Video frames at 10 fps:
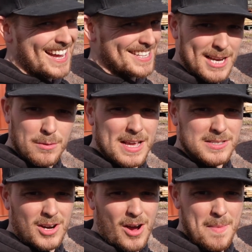Until
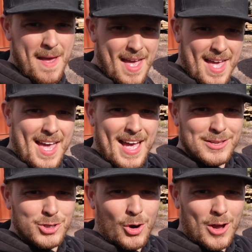next time,
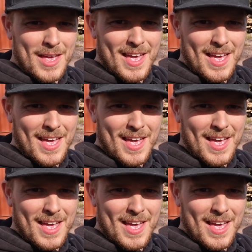enjoy.